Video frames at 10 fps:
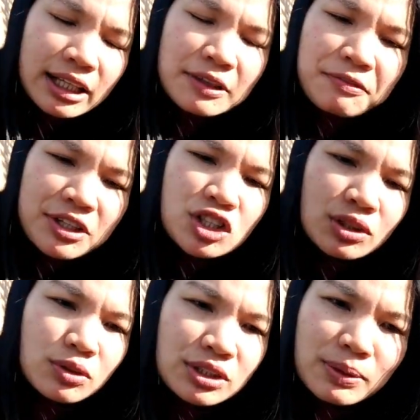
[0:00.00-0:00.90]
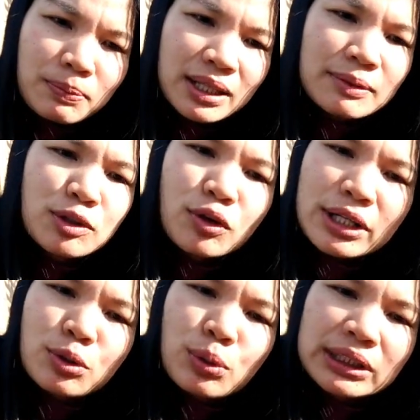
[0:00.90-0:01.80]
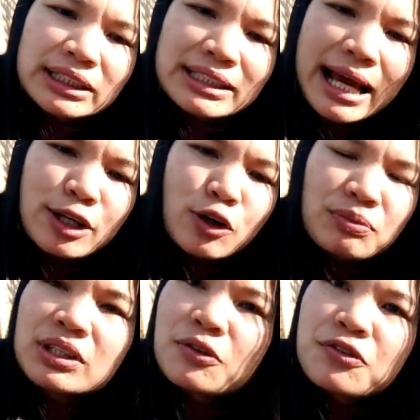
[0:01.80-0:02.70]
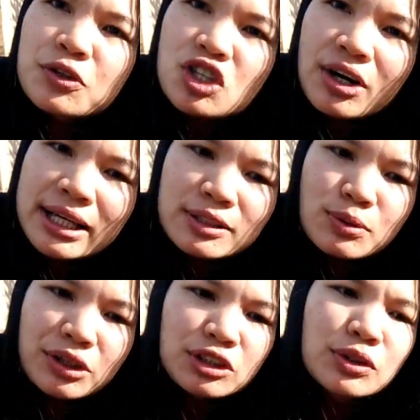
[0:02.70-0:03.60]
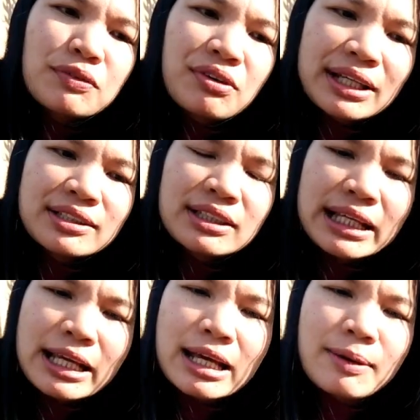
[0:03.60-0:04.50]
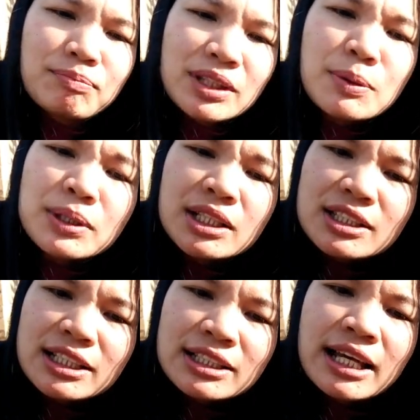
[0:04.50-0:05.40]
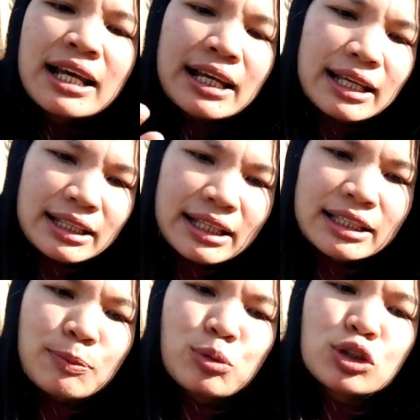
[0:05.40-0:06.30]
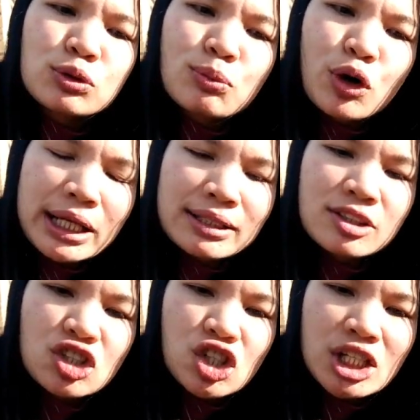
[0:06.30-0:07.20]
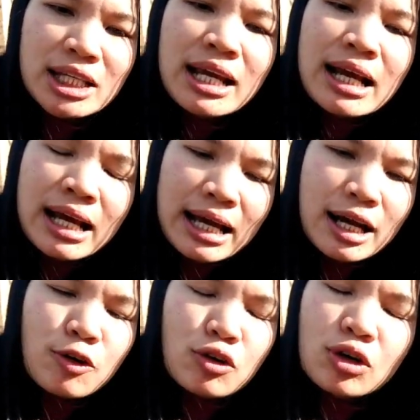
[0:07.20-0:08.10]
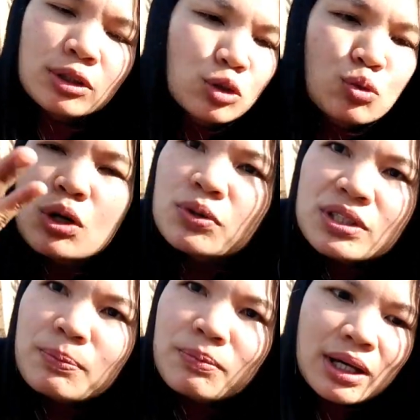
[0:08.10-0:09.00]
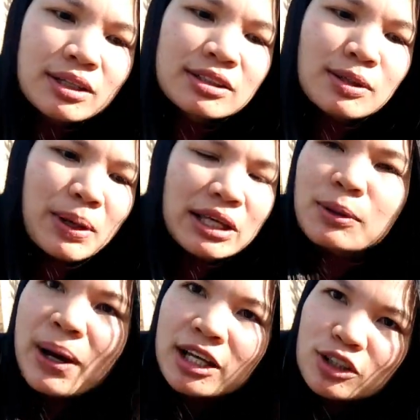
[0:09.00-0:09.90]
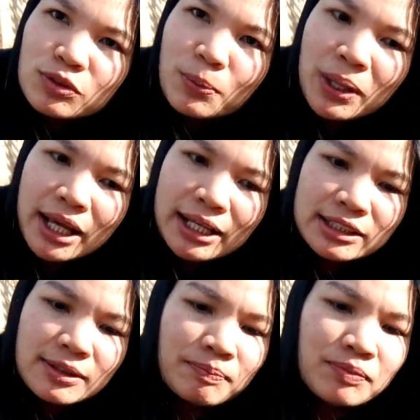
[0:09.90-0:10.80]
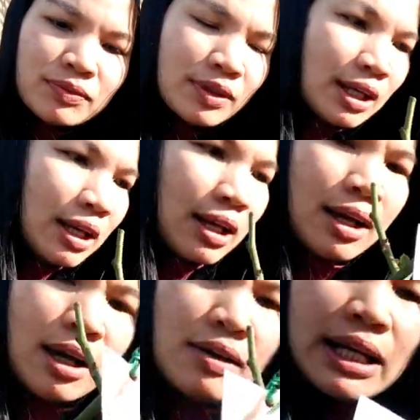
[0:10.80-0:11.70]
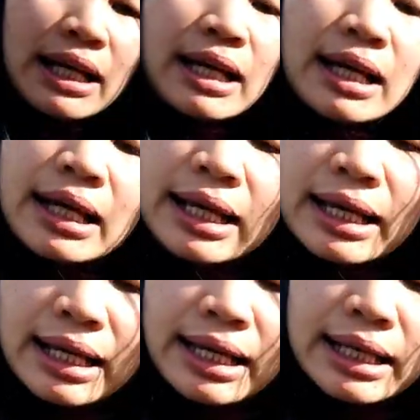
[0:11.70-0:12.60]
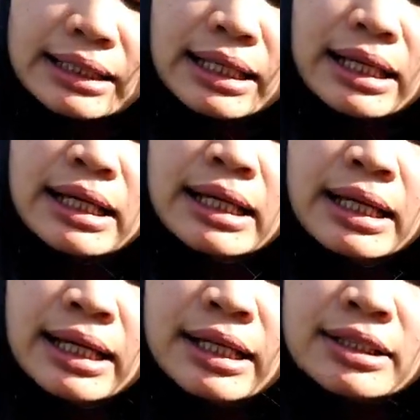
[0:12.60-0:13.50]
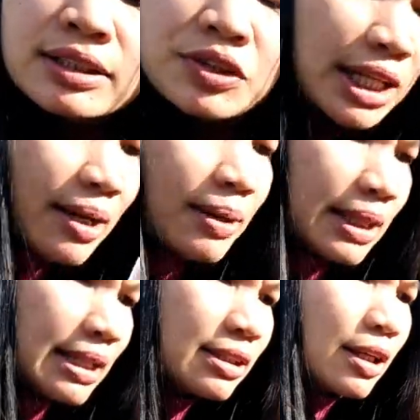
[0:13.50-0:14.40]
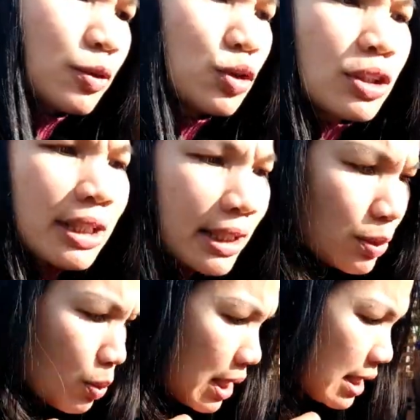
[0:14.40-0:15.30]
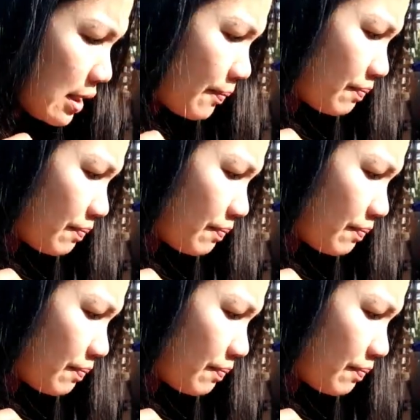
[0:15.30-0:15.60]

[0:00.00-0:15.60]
infection or something, because I don't want it die off in the future as well. So if I just eliminate it, and then they push more energy to go some other parts of the plant. Okay, and so yeah, let's go to the next one.